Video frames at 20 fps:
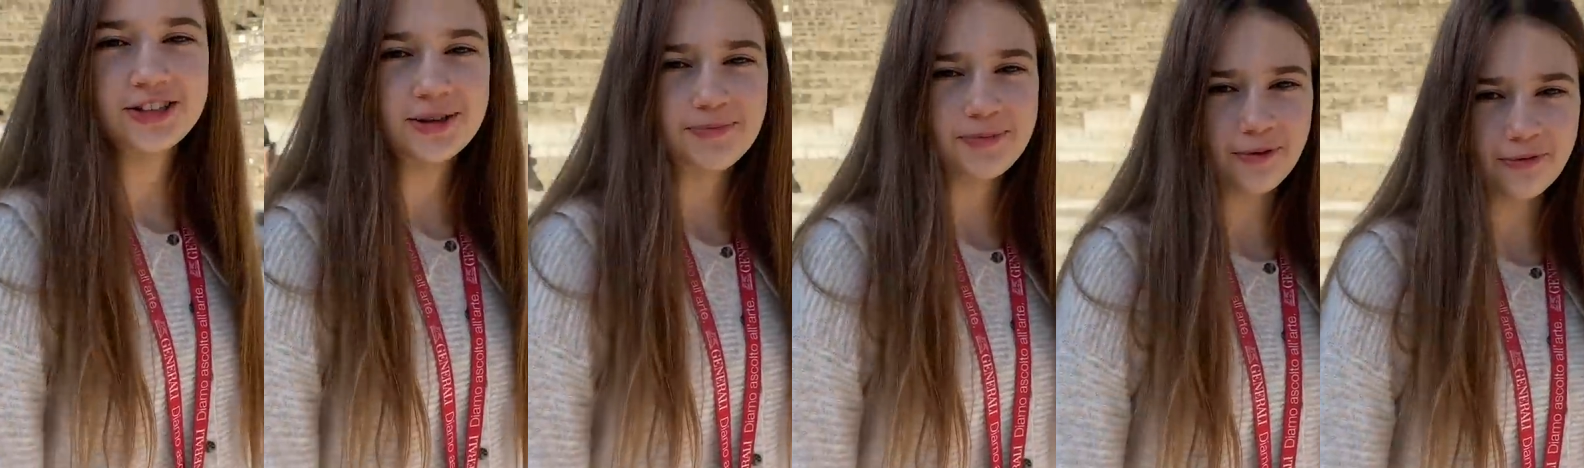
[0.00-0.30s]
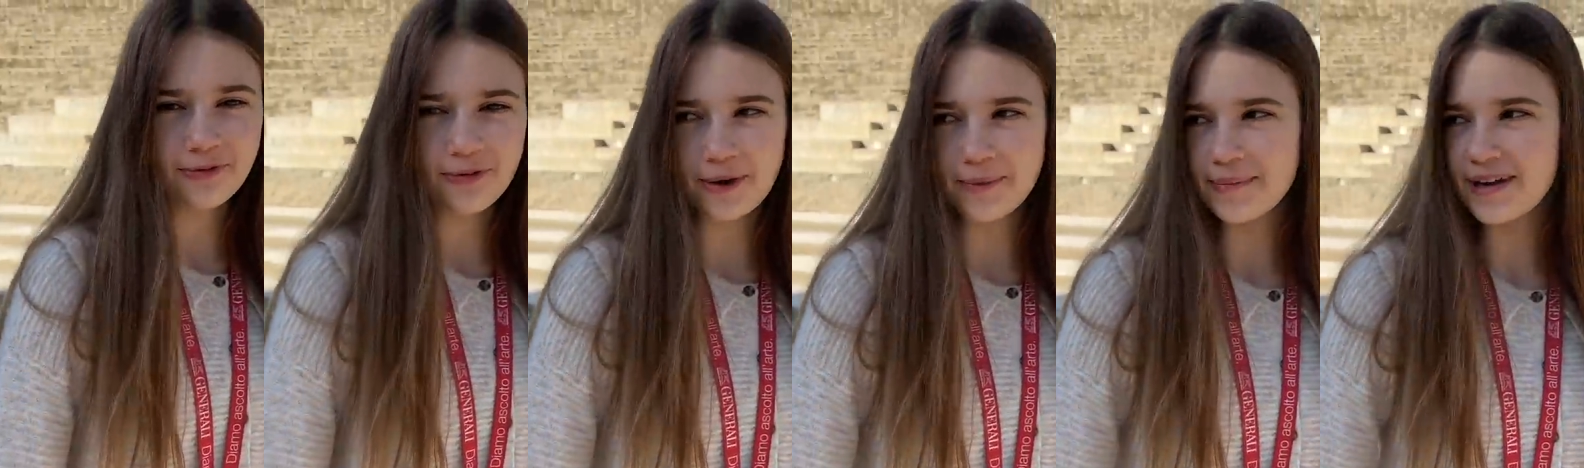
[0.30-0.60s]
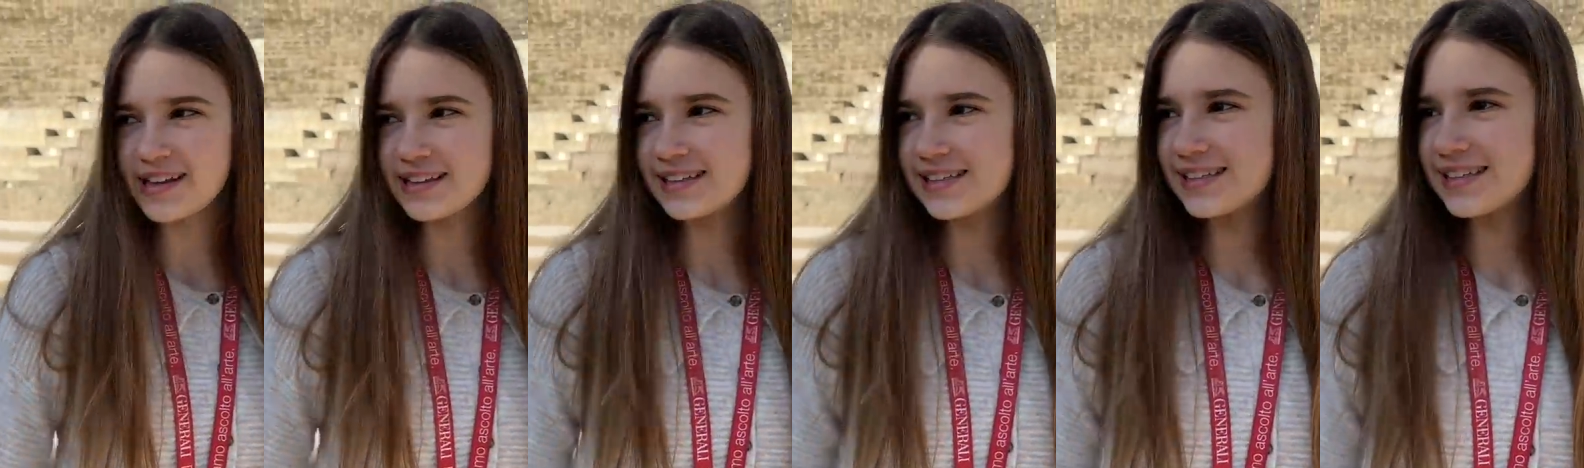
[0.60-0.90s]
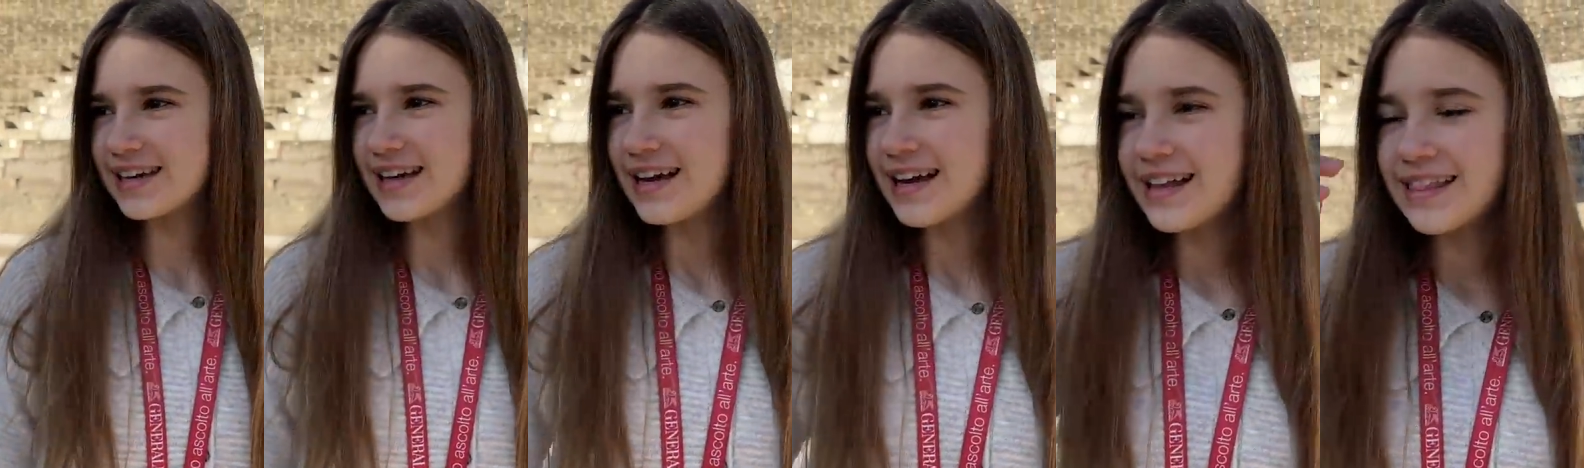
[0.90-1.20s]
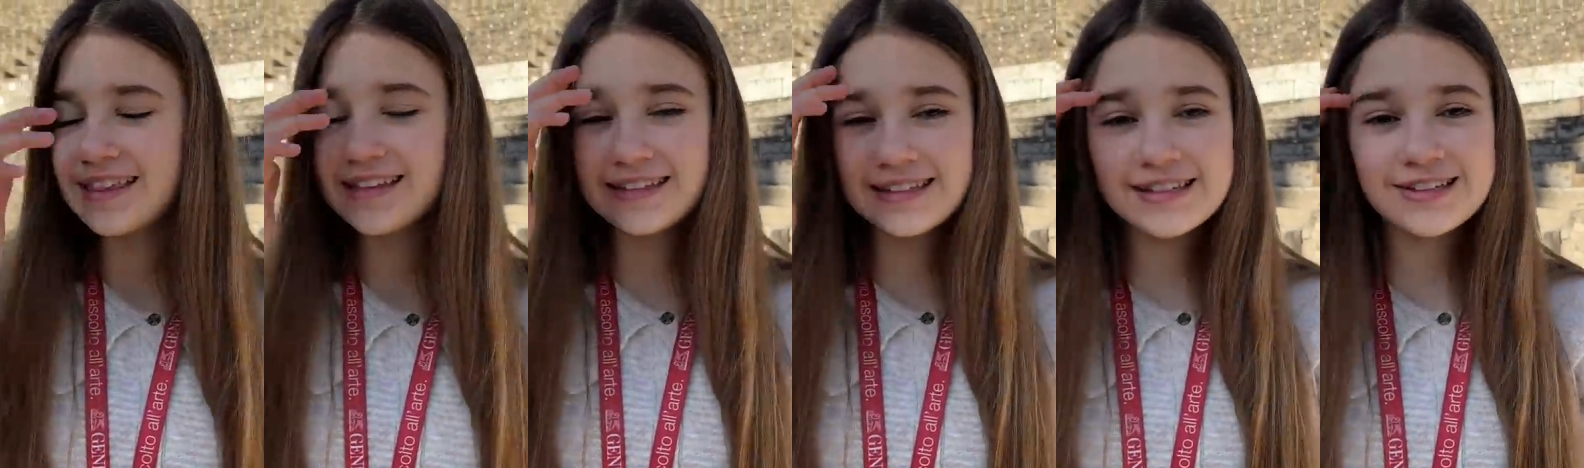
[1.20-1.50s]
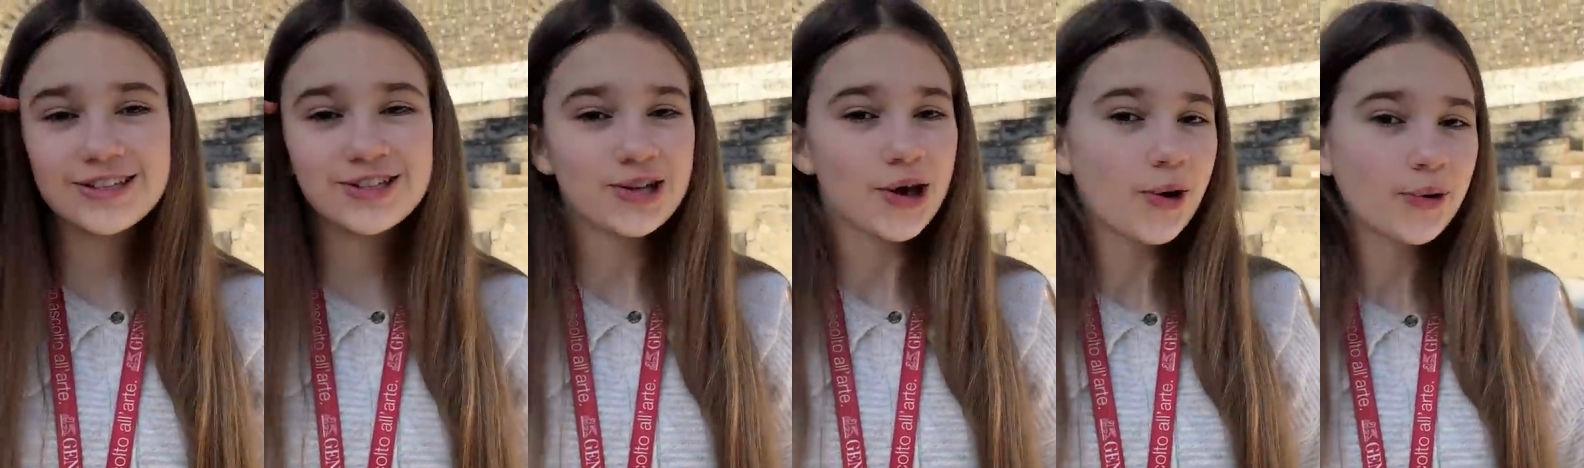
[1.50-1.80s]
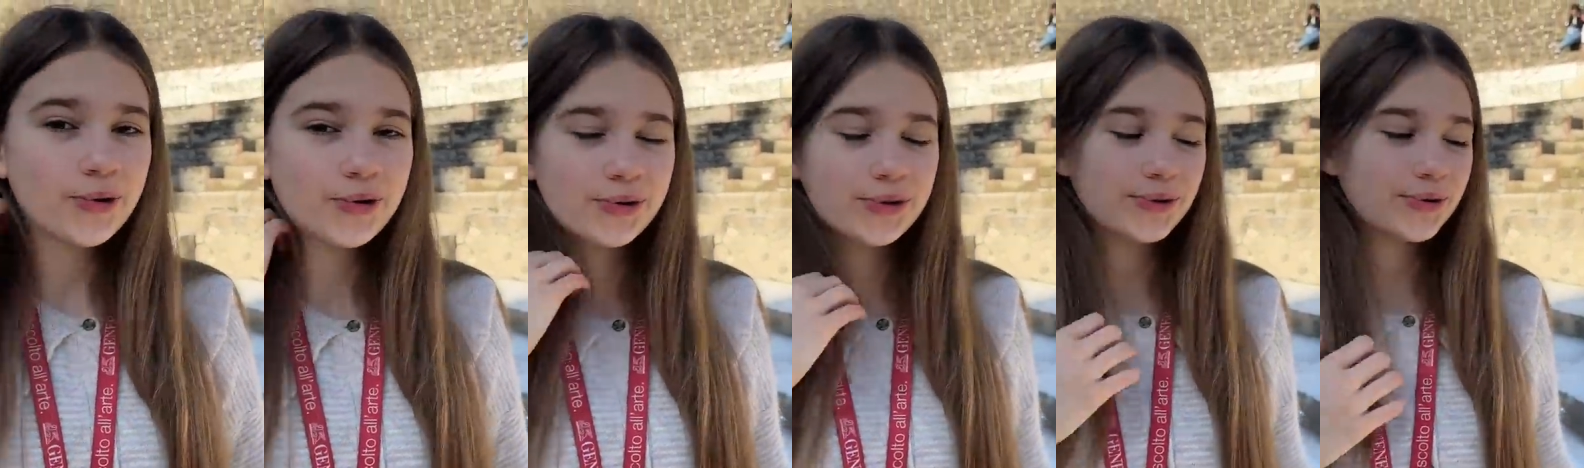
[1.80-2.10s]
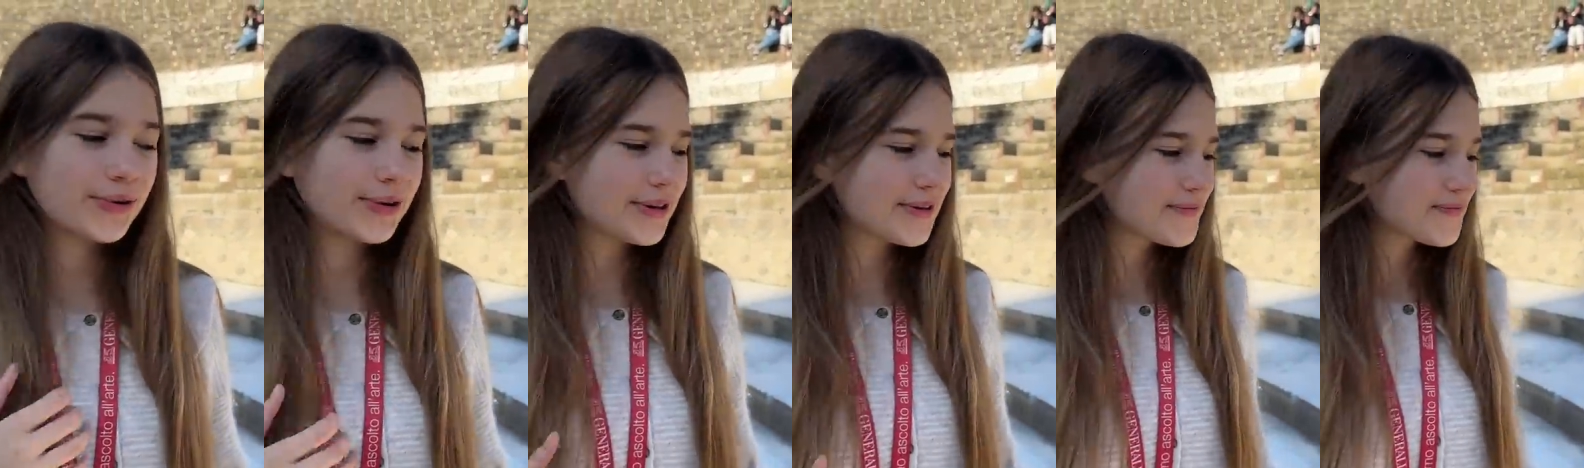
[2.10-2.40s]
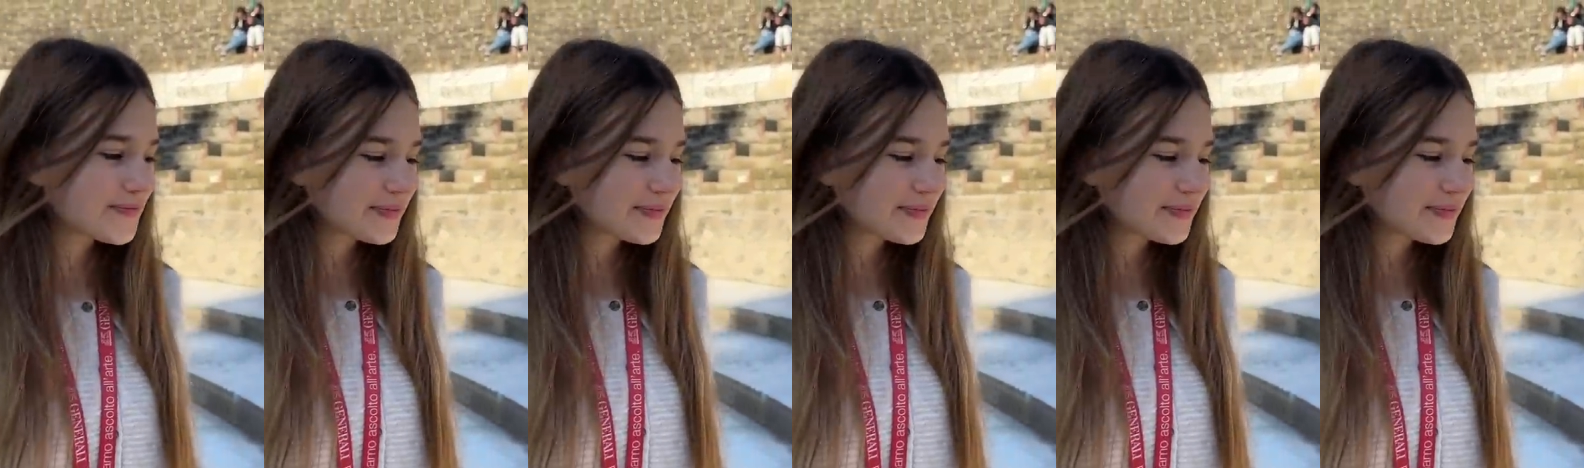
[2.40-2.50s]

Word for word: the performance. This is so cool.